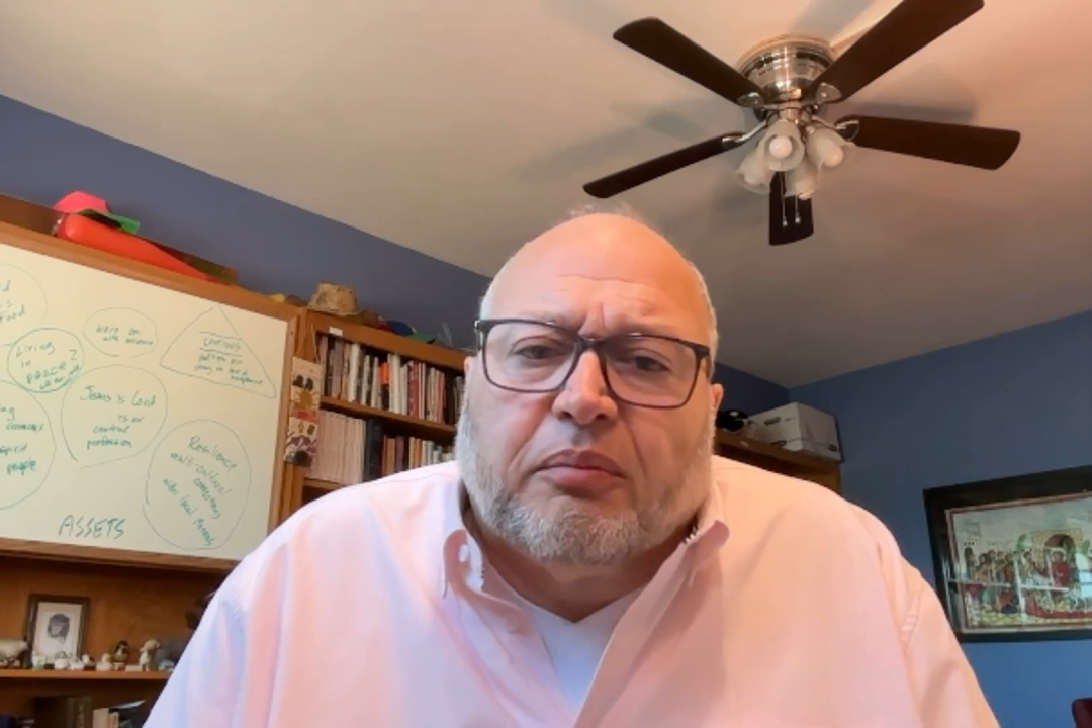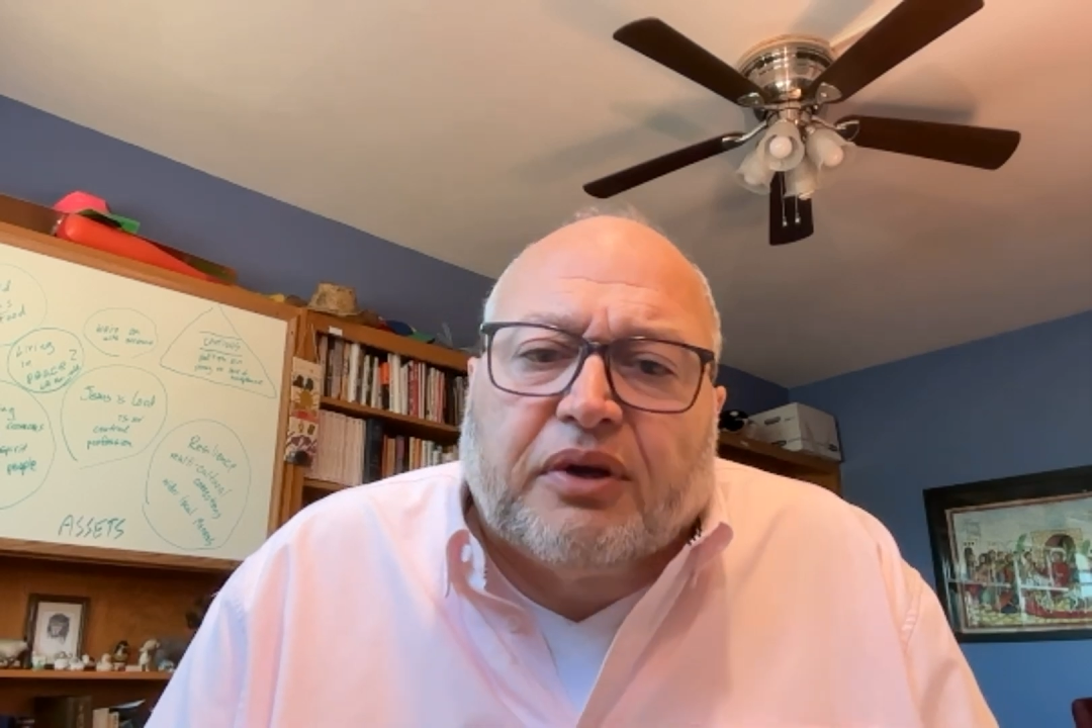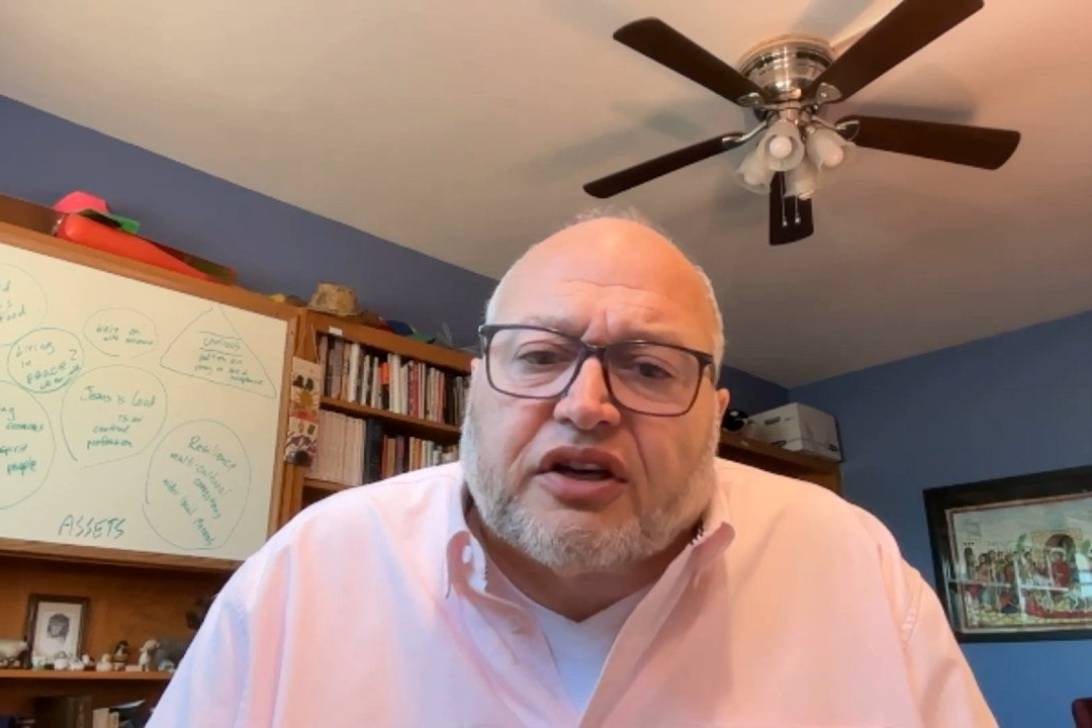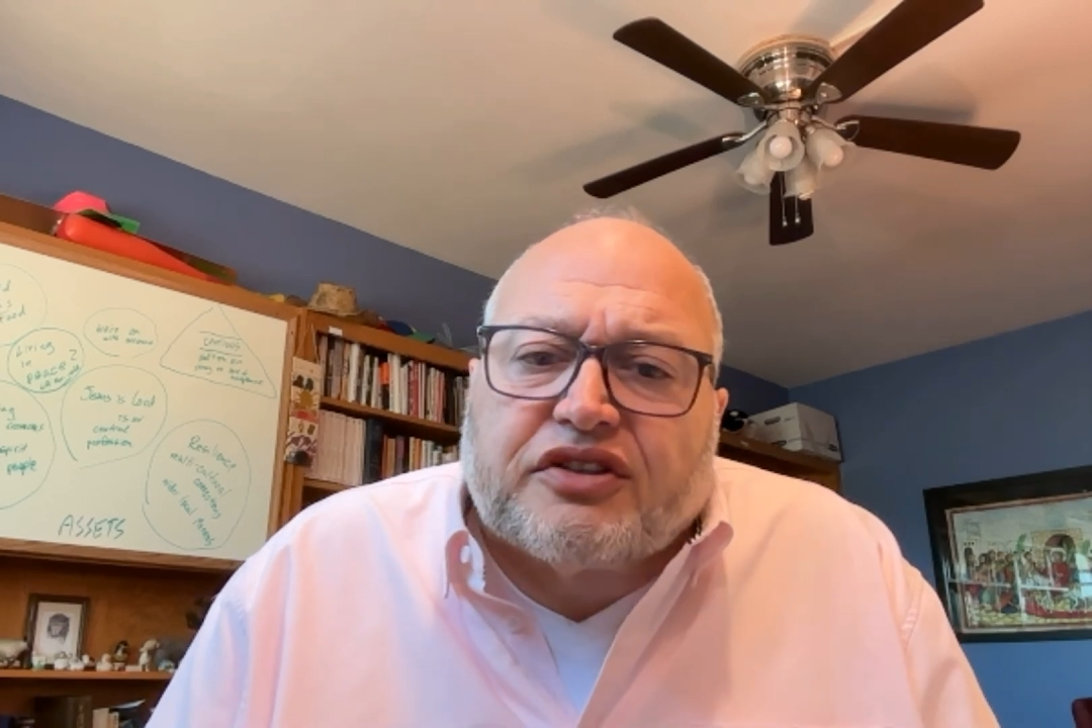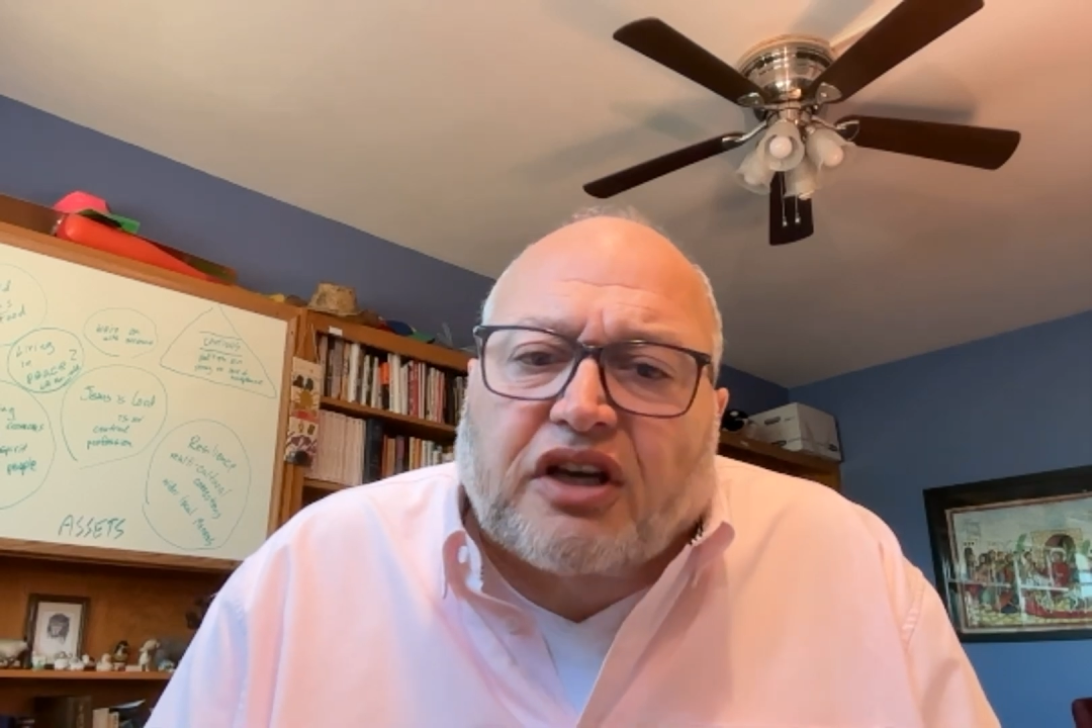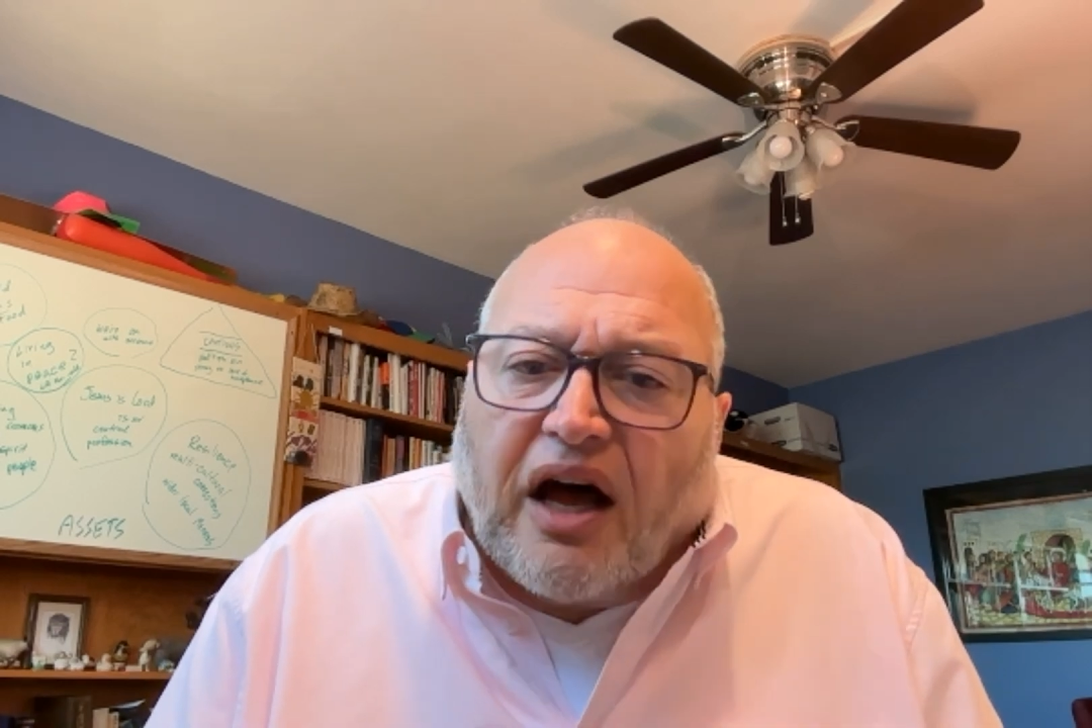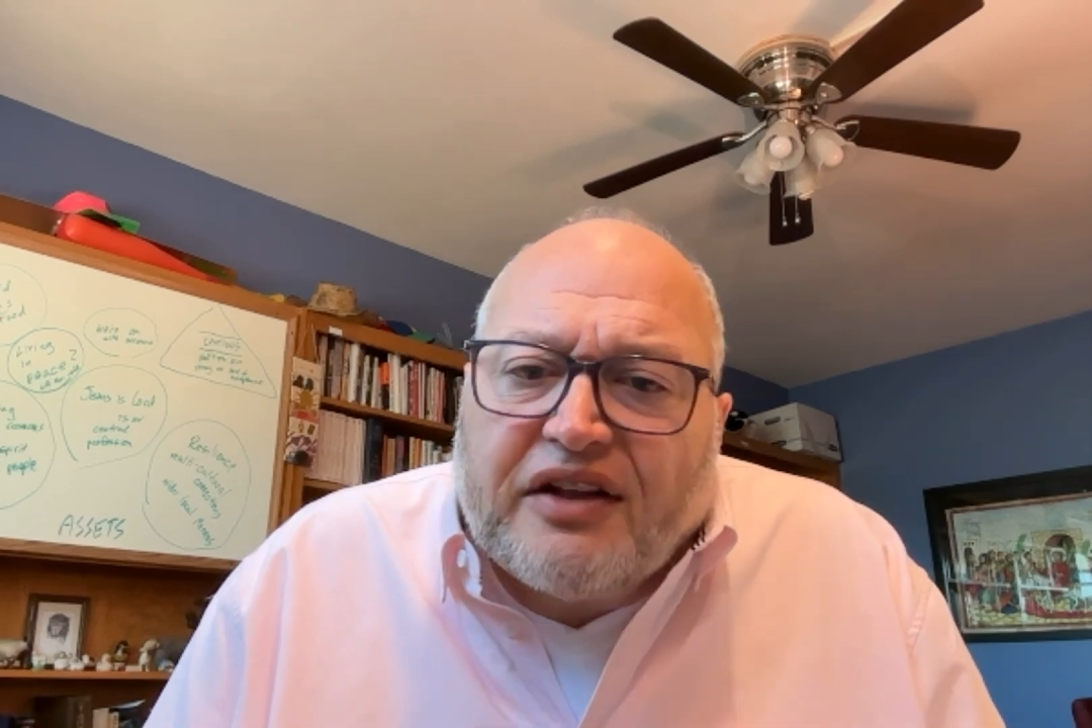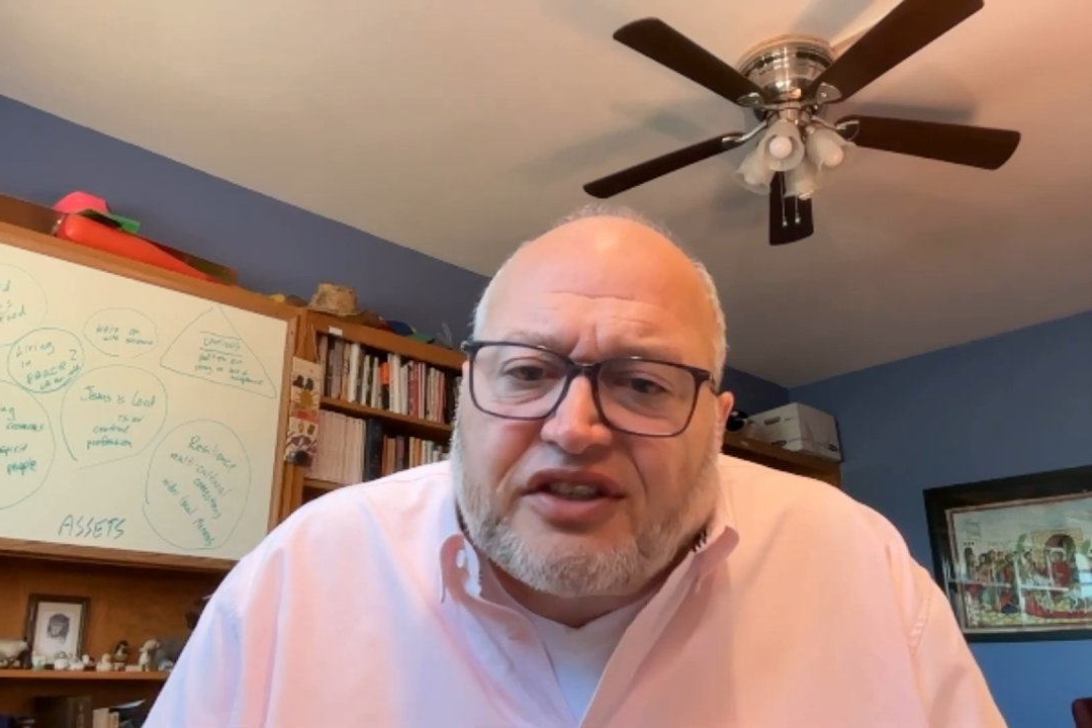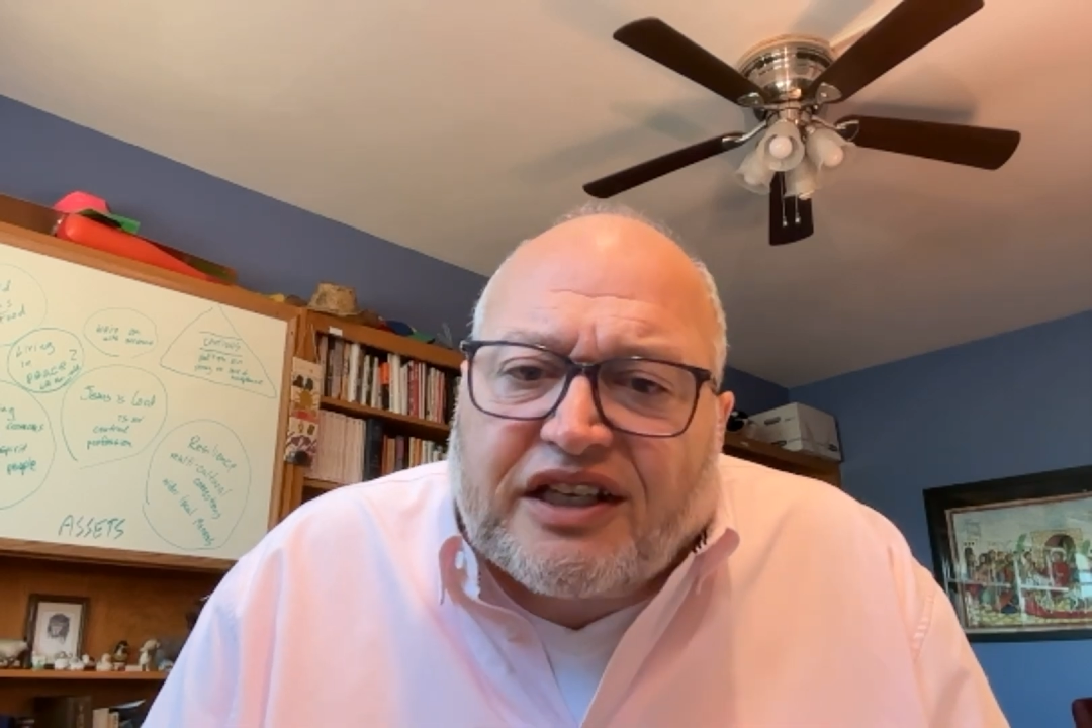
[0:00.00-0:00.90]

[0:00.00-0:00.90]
because God's